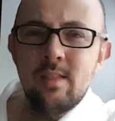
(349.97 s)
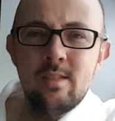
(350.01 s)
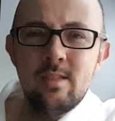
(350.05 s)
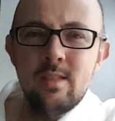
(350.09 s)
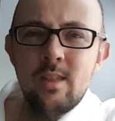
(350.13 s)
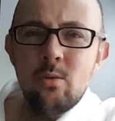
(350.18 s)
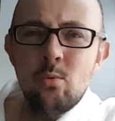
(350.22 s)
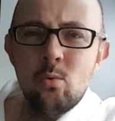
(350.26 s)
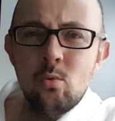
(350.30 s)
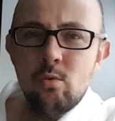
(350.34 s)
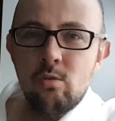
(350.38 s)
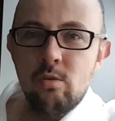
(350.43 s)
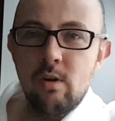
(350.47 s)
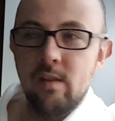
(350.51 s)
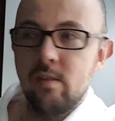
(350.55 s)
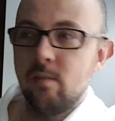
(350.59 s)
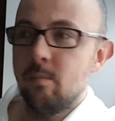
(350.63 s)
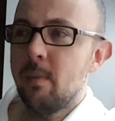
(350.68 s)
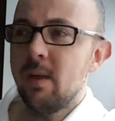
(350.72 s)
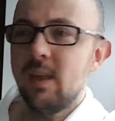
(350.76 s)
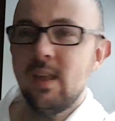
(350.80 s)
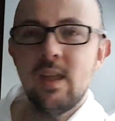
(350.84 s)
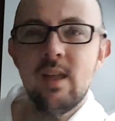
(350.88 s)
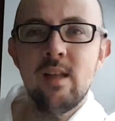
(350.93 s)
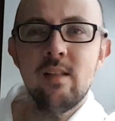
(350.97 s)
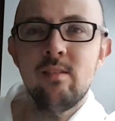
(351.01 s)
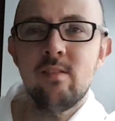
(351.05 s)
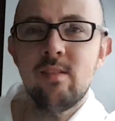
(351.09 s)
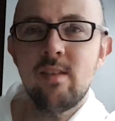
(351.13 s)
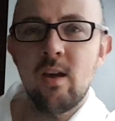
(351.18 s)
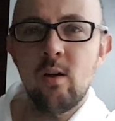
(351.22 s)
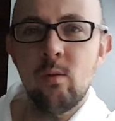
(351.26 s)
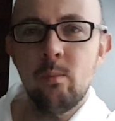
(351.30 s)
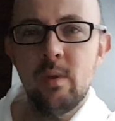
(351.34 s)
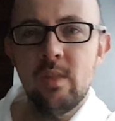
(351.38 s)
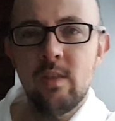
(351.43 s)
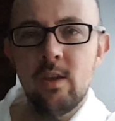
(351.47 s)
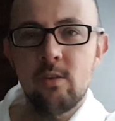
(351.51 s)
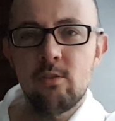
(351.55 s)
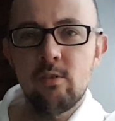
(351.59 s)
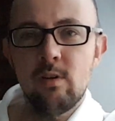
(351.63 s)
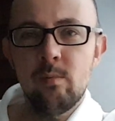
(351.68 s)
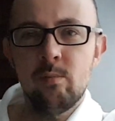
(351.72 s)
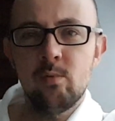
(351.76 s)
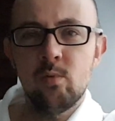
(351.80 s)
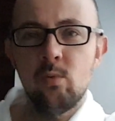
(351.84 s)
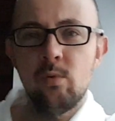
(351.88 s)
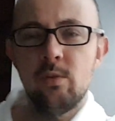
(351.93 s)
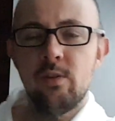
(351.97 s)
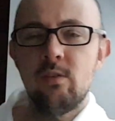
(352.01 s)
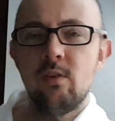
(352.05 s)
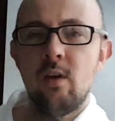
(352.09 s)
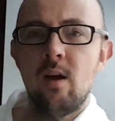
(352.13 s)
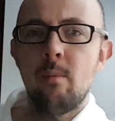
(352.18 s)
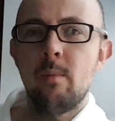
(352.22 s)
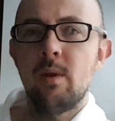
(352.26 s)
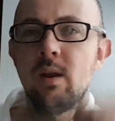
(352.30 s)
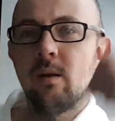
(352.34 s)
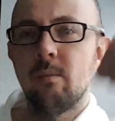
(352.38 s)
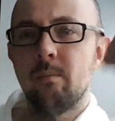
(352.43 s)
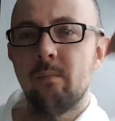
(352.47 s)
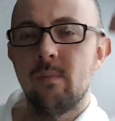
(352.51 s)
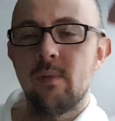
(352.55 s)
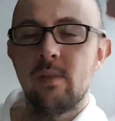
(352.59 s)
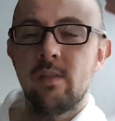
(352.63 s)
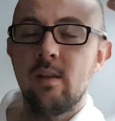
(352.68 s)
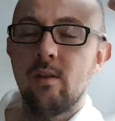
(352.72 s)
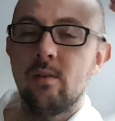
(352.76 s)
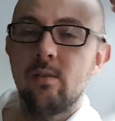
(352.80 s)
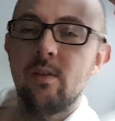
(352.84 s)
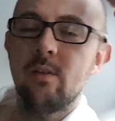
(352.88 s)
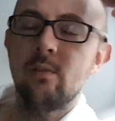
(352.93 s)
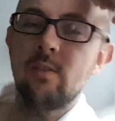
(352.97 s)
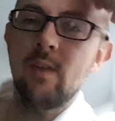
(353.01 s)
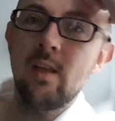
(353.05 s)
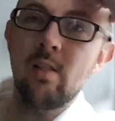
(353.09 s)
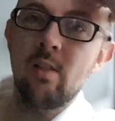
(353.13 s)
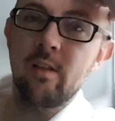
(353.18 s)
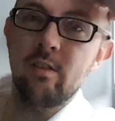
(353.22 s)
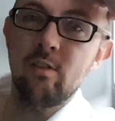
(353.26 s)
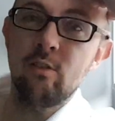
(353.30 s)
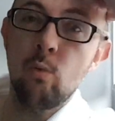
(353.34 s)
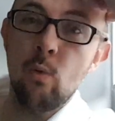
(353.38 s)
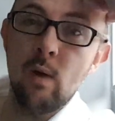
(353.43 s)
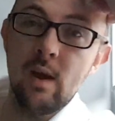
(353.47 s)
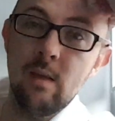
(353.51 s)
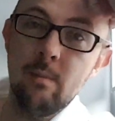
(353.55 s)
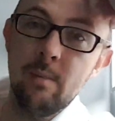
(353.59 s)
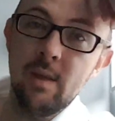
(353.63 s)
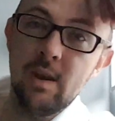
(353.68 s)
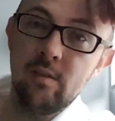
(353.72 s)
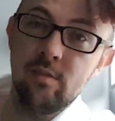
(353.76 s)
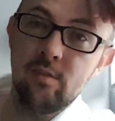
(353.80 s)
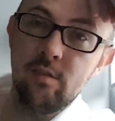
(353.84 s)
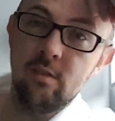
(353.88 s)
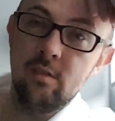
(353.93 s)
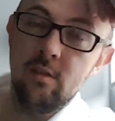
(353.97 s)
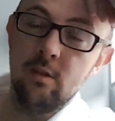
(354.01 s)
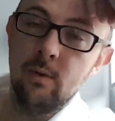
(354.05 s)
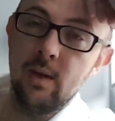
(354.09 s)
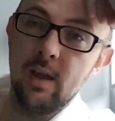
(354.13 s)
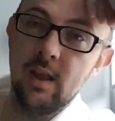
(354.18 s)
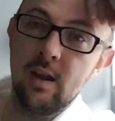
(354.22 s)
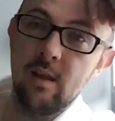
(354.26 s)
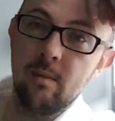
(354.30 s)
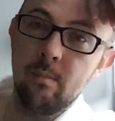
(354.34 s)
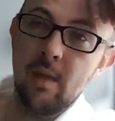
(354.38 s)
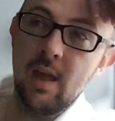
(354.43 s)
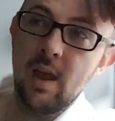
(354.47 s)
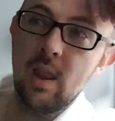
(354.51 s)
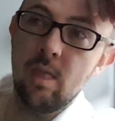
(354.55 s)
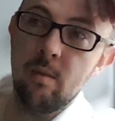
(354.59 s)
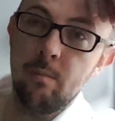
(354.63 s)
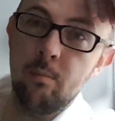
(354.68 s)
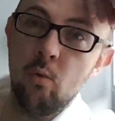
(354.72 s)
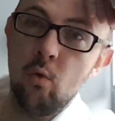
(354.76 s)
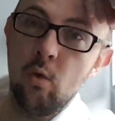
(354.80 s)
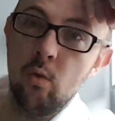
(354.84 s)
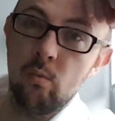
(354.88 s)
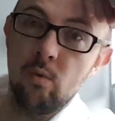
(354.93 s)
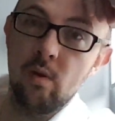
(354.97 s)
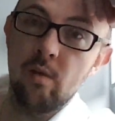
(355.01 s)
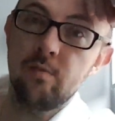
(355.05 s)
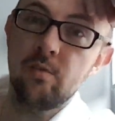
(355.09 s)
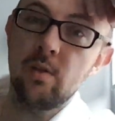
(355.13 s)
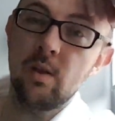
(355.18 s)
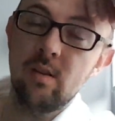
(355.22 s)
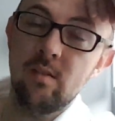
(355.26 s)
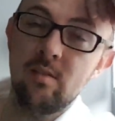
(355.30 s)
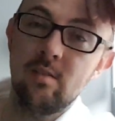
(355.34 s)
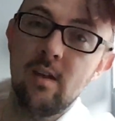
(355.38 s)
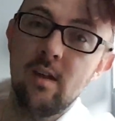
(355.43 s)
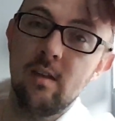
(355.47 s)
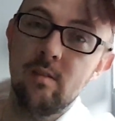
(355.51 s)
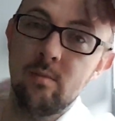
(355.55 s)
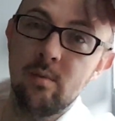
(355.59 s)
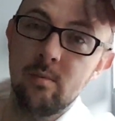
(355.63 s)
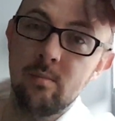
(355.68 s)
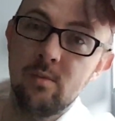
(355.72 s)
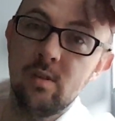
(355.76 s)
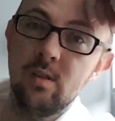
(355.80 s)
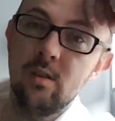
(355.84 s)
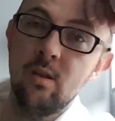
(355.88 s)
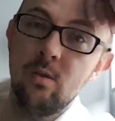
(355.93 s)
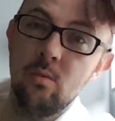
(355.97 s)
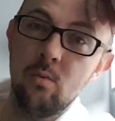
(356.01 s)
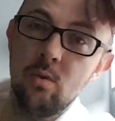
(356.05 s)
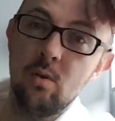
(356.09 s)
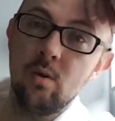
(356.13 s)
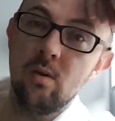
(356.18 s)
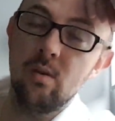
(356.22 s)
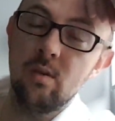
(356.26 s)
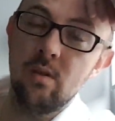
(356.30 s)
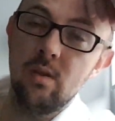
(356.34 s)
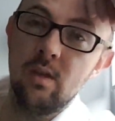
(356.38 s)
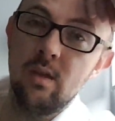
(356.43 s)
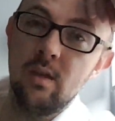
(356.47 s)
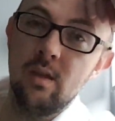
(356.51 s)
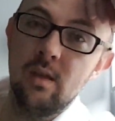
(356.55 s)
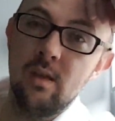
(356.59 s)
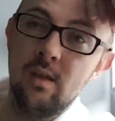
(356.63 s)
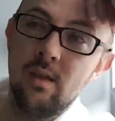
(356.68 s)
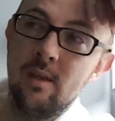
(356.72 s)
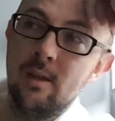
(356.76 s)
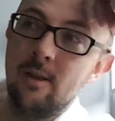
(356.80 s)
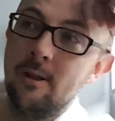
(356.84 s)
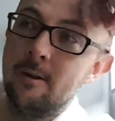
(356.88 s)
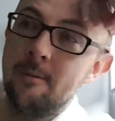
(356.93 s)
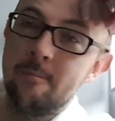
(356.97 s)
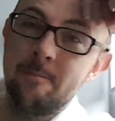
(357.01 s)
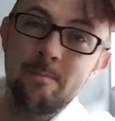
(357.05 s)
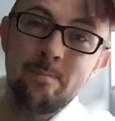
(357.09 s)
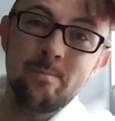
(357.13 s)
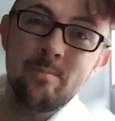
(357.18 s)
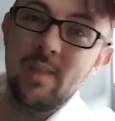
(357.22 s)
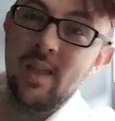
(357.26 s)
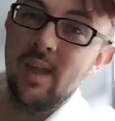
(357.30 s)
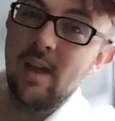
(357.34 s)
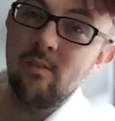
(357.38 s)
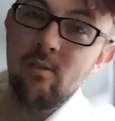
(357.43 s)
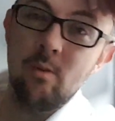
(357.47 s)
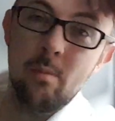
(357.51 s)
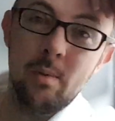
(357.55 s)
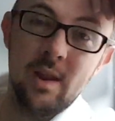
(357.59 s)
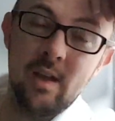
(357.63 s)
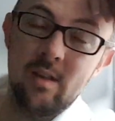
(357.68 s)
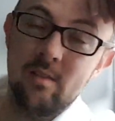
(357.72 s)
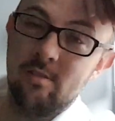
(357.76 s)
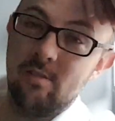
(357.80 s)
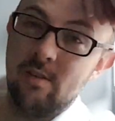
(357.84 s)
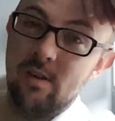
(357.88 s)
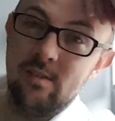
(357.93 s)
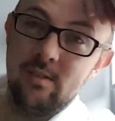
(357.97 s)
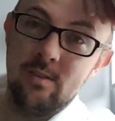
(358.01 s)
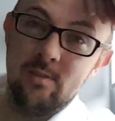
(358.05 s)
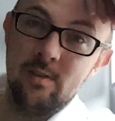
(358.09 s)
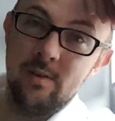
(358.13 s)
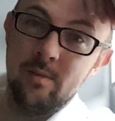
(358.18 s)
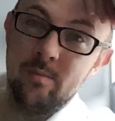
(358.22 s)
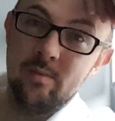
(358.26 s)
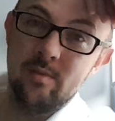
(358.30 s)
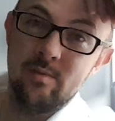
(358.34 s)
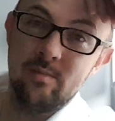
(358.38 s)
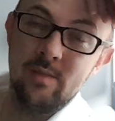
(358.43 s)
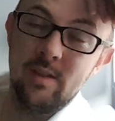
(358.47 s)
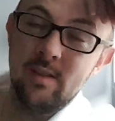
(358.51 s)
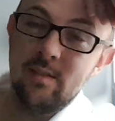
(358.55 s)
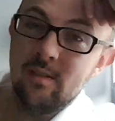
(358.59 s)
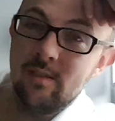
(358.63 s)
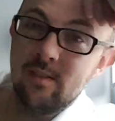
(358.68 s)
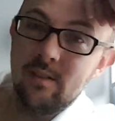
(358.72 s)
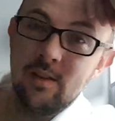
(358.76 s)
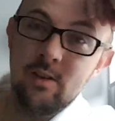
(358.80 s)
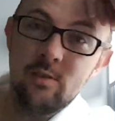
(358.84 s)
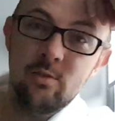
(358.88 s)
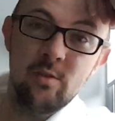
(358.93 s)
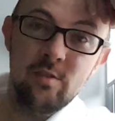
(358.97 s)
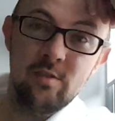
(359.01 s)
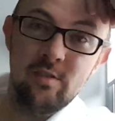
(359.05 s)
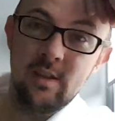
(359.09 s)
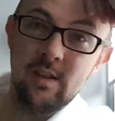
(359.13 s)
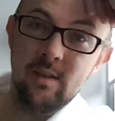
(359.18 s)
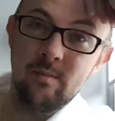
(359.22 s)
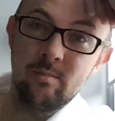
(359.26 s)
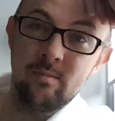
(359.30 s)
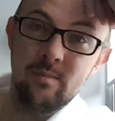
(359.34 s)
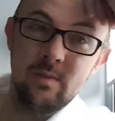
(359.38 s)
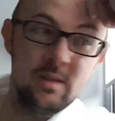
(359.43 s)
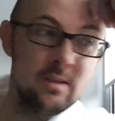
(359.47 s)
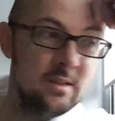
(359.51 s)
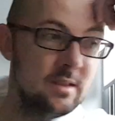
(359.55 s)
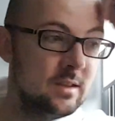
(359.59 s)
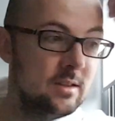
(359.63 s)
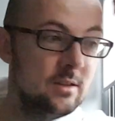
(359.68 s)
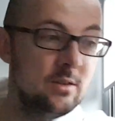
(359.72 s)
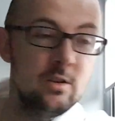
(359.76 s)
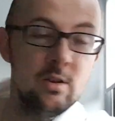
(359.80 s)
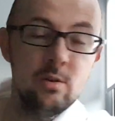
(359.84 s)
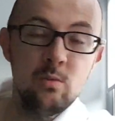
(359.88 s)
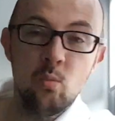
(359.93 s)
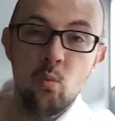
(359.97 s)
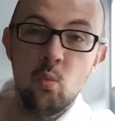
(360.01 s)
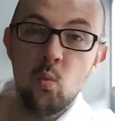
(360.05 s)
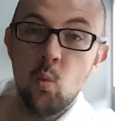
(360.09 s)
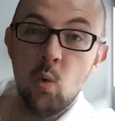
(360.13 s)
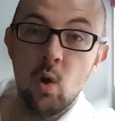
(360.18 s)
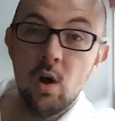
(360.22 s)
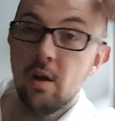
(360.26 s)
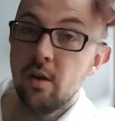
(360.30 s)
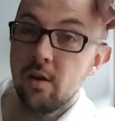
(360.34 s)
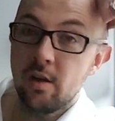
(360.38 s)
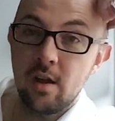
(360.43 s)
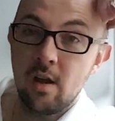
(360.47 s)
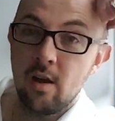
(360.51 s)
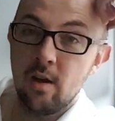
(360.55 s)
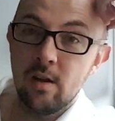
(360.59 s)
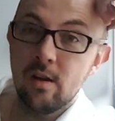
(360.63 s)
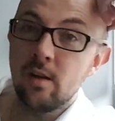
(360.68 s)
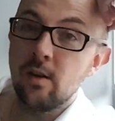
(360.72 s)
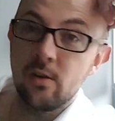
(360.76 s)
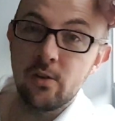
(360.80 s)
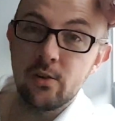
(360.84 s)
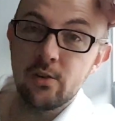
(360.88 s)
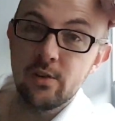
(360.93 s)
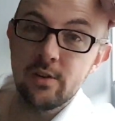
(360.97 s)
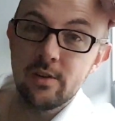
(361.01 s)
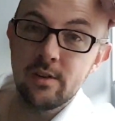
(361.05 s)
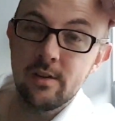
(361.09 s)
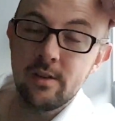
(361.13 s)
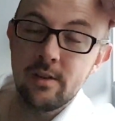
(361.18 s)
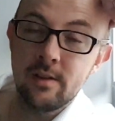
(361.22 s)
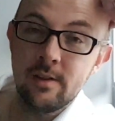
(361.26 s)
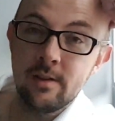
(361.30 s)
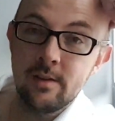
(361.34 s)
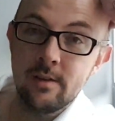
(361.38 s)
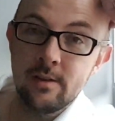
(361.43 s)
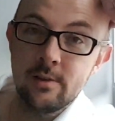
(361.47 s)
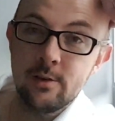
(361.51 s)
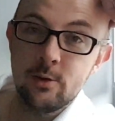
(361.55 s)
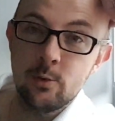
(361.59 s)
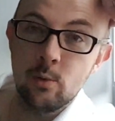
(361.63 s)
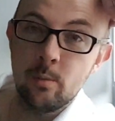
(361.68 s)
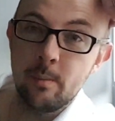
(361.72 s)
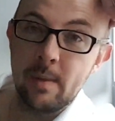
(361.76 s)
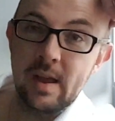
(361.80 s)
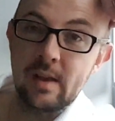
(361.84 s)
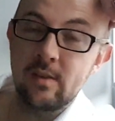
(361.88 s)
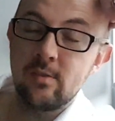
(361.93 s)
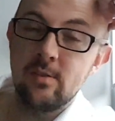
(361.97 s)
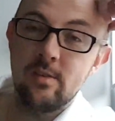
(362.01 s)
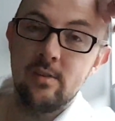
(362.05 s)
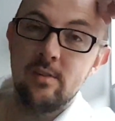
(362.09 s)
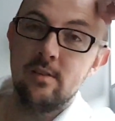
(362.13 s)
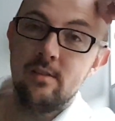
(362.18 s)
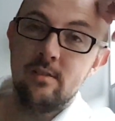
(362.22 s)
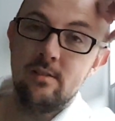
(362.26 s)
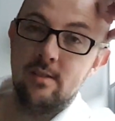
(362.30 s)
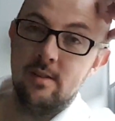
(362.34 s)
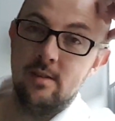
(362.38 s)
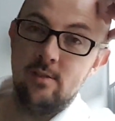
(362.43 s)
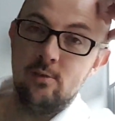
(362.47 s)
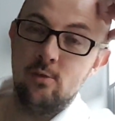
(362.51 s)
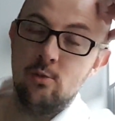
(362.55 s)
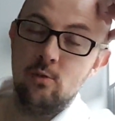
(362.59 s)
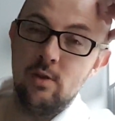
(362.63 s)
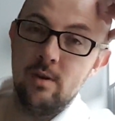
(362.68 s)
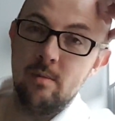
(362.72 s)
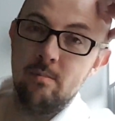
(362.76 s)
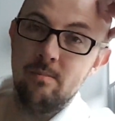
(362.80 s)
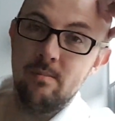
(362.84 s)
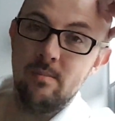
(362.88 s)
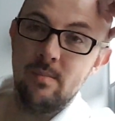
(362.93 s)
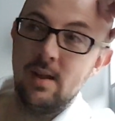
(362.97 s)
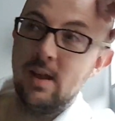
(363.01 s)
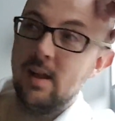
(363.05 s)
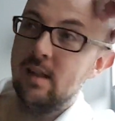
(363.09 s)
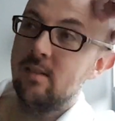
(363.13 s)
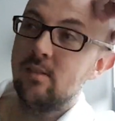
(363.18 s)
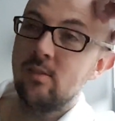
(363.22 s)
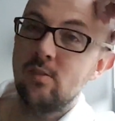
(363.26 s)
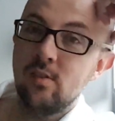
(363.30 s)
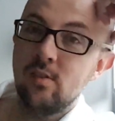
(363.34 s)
they're all crazy. My kids tell me their dreams all the time, and they'll take like 20 minutes to do it, and I'm getting to the point where I've started saying to them, do you know what? Everybody has crazy dreams. This isn't interesting. You didn't work hard to imagine this dream. It's